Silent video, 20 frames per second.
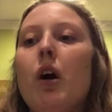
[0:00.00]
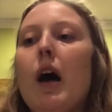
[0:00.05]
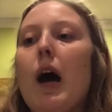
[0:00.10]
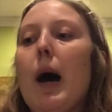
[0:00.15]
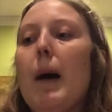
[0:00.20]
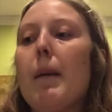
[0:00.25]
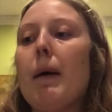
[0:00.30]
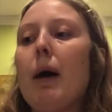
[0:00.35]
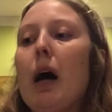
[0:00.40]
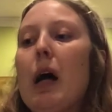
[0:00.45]

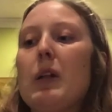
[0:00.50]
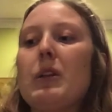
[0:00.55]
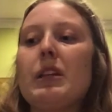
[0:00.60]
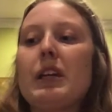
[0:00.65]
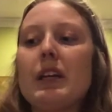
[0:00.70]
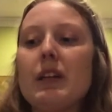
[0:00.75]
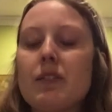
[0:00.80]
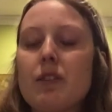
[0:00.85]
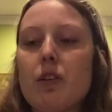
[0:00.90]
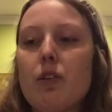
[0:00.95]
about
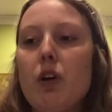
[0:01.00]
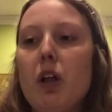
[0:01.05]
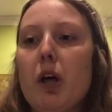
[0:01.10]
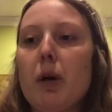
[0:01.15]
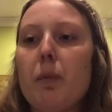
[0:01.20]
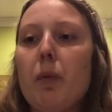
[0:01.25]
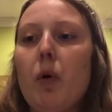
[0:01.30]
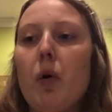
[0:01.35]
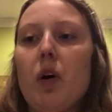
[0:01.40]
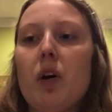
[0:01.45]
these
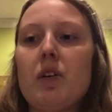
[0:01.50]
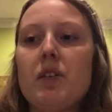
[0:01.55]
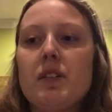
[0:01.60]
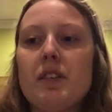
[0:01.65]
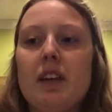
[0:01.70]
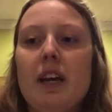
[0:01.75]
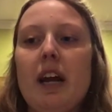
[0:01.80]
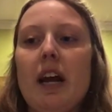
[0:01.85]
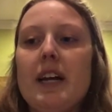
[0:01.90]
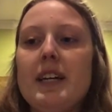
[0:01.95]
acrylic pours
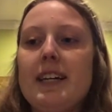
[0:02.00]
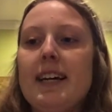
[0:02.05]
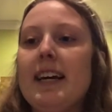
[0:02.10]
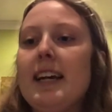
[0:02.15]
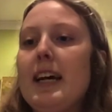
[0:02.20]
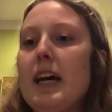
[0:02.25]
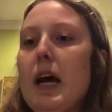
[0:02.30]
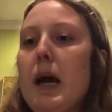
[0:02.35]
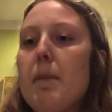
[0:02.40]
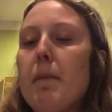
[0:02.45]
than I
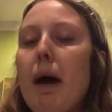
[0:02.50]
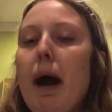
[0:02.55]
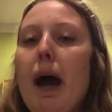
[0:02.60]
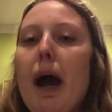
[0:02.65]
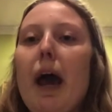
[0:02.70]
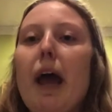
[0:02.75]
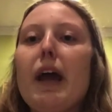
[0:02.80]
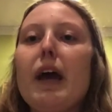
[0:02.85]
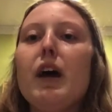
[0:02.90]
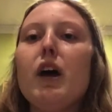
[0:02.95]
did in
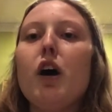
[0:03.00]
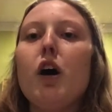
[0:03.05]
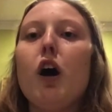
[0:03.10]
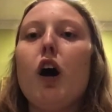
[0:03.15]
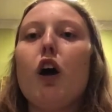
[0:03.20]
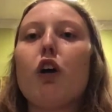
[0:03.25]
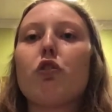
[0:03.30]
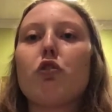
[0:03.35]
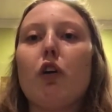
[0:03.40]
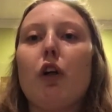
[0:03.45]
my
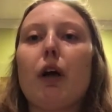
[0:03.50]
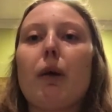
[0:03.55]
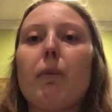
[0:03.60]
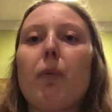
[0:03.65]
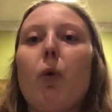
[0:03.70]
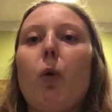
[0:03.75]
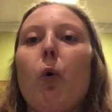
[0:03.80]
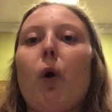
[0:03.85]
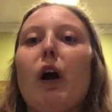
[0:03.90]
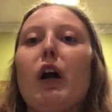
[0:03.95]
acrylic
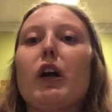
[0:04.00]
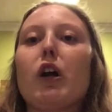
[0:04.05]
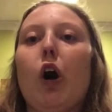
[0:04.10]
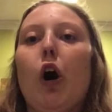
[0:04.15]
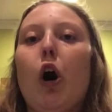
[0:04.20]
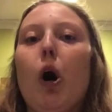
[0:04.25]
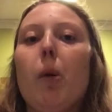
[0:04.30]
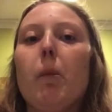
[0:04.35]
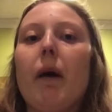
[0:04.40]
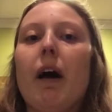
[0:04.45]
pouring
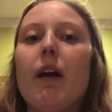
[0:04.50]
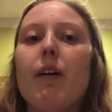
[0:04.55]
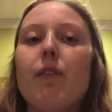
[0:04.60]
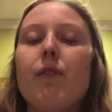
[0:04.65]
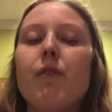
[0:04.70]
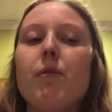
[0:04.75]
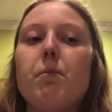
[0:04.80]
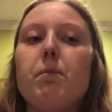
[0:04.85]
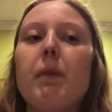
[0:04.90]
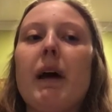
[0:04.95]
all my
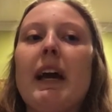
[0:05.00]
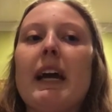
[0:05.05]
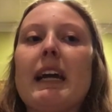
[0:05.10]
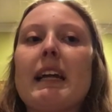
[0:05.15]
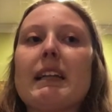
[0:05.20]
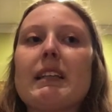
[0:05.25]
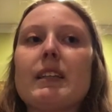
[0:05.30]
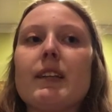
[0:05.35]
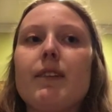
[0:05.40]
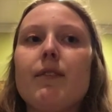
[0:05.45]

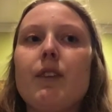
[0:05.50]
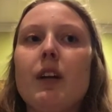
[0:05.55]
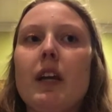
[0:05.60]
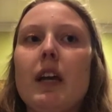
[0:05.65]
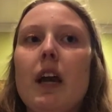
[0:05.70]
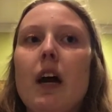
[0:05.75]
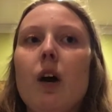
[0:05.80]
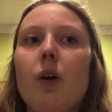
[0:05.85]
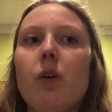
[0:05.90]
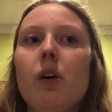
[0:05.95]
paints
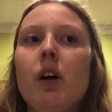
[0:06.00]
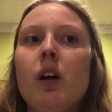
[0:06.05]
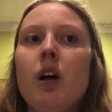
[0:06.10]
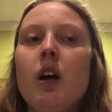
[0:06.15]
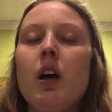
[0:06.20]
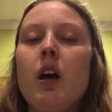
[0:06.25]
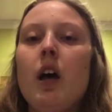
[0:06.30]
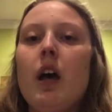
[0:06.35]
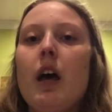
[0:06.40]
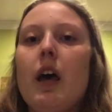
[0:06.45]
video.
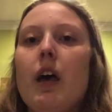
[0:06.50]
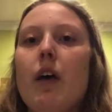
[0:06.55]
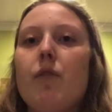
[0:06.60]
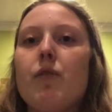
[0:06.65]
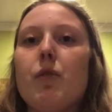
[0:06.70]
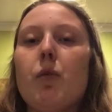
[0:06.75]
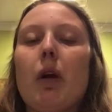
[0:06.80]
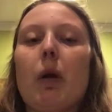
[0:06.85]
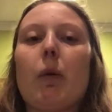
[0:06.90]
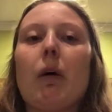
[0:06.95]

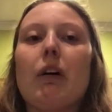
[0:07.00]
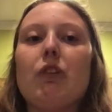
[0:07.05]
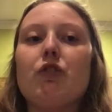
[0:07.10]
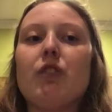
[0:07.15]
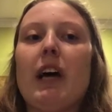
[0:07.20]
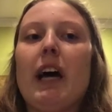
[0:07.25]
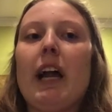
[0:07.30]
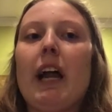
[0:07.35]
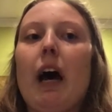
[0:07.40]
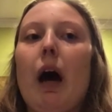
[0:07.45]
If you want to watch
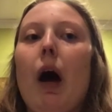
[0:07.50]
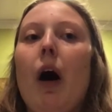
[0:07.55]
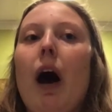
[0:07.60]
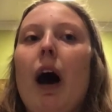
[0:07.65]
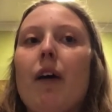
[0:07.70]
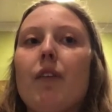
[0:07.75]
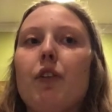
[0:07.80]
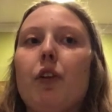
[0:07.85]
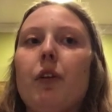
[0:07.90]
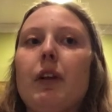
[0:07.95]
that, I'll
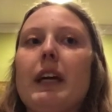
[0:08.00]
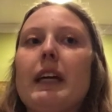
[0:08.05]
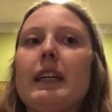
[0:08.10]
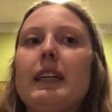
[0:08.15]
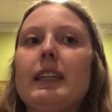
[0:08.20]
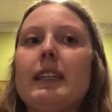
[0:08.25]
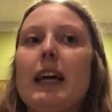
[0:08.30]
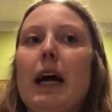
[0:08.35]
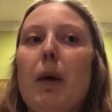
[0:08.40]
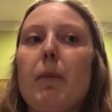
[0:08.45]
have the
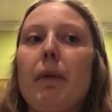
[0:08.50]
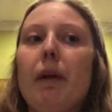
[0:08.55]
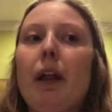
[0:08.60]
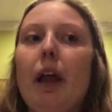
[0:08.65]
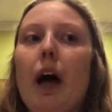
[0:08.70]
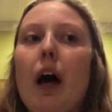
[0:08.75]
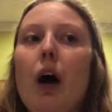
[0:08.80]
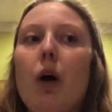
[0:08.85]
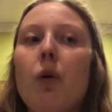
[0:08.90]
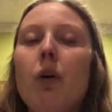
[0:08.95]
link down
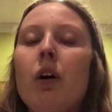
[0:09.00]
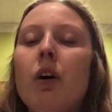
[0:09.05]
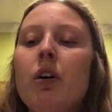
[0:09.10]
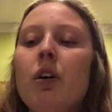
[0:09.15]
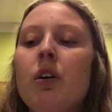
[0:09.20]
below.